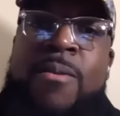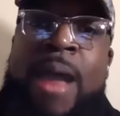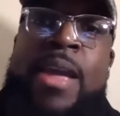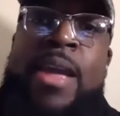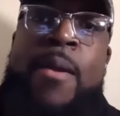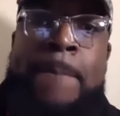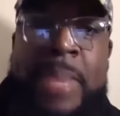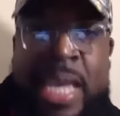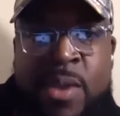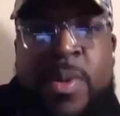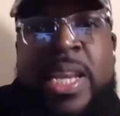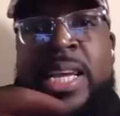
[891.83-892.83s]
right
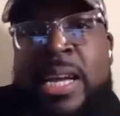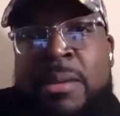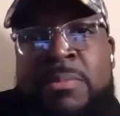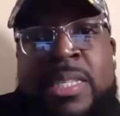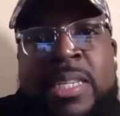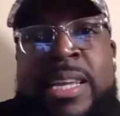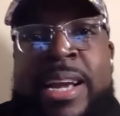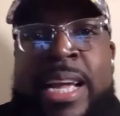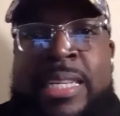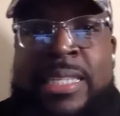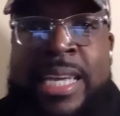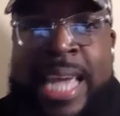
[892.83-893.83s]
me when it comes to their
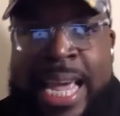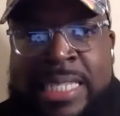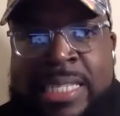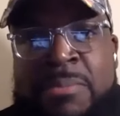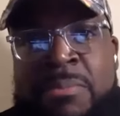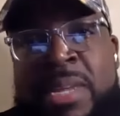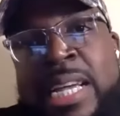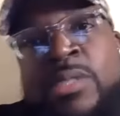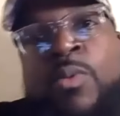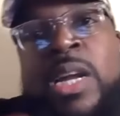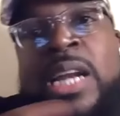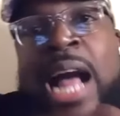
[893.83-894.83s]
education
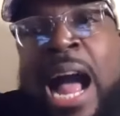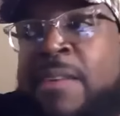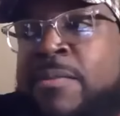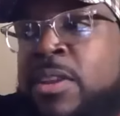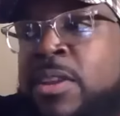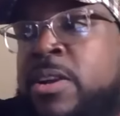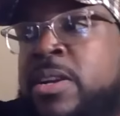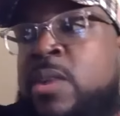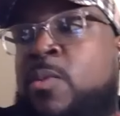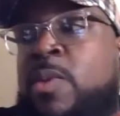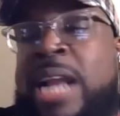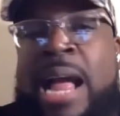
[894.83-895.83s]
because what i've learned
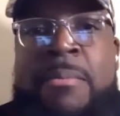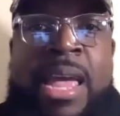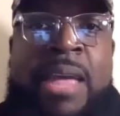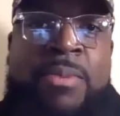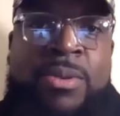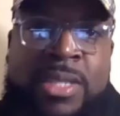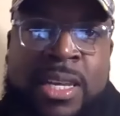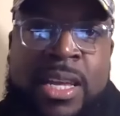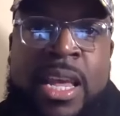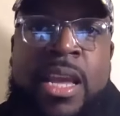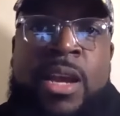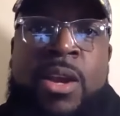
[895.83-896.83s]
and what i'm able to
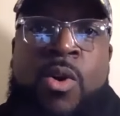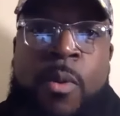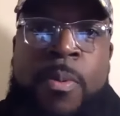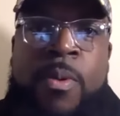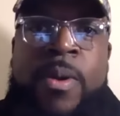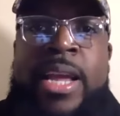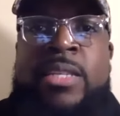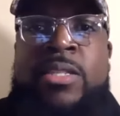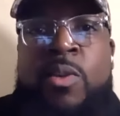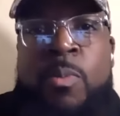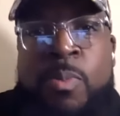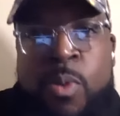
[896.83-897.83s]
incorporate and
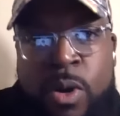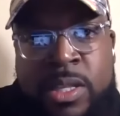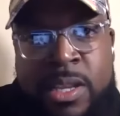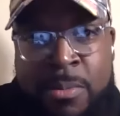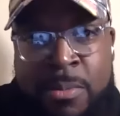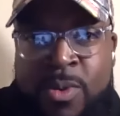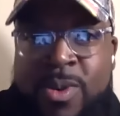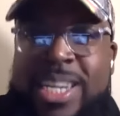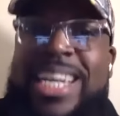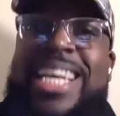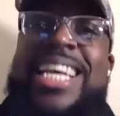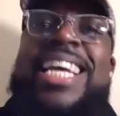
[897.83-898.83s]
support them
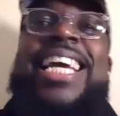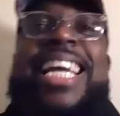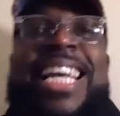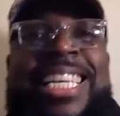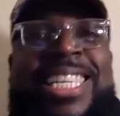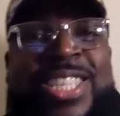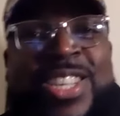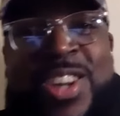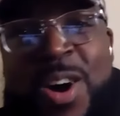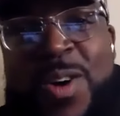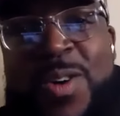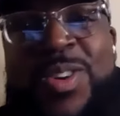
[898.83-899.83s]
on is
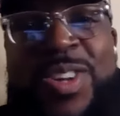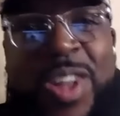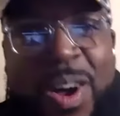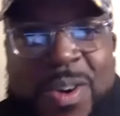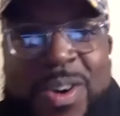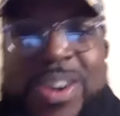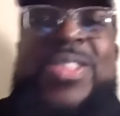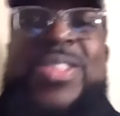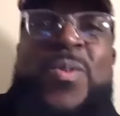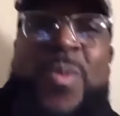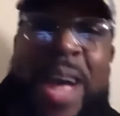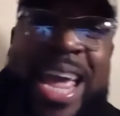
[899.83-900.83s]
no longer
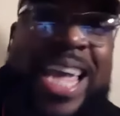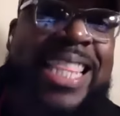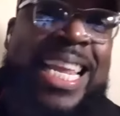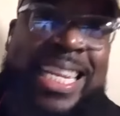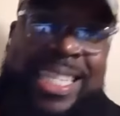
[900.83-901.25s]
the way that